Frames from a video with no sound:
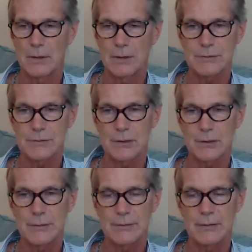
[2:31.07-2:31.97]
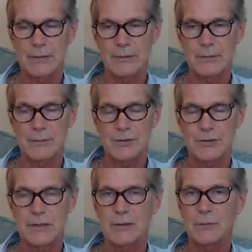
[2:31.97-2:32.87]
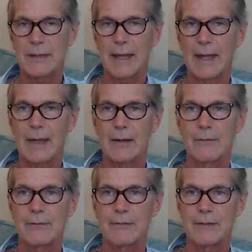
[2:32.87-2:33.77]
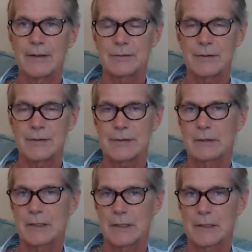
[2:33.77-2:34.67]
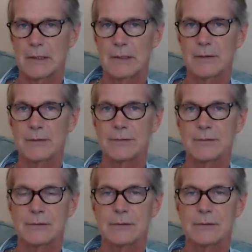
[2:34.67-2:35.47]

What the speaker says: So the machine that we have is what's called a closed